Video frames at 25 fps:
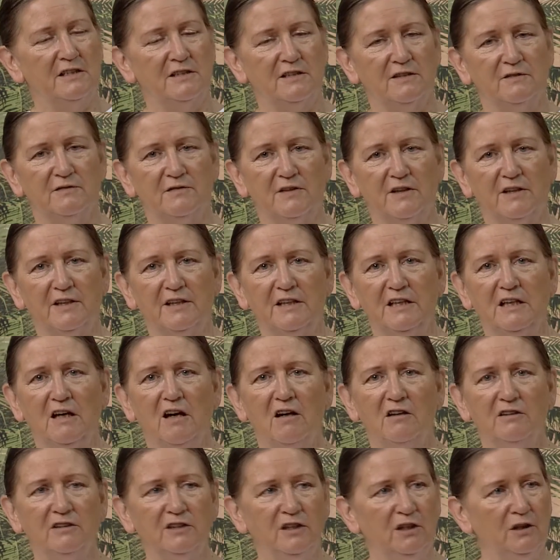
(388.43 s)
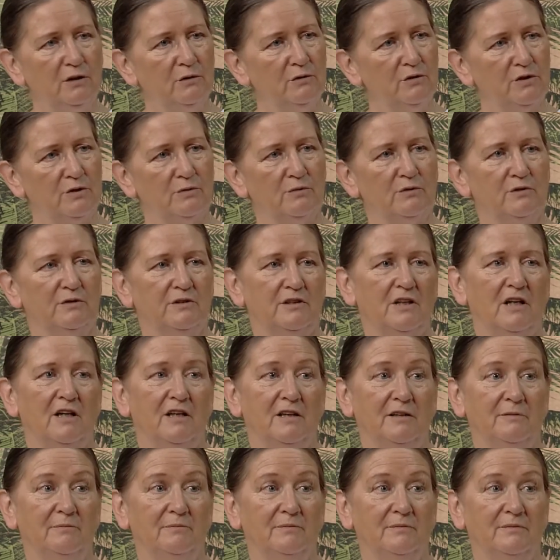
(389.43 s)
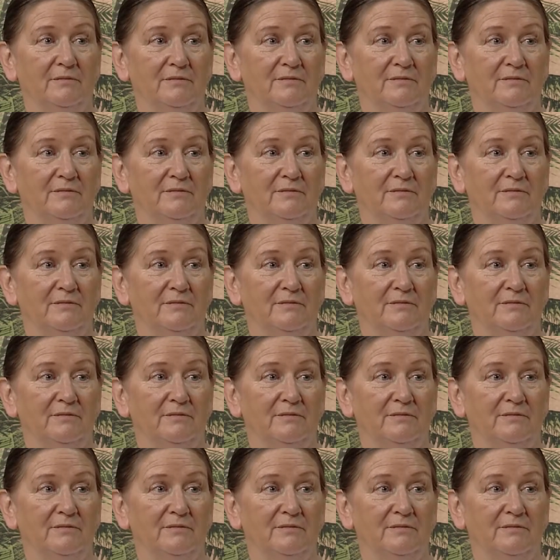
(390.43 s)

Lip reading: It's a very unusual time.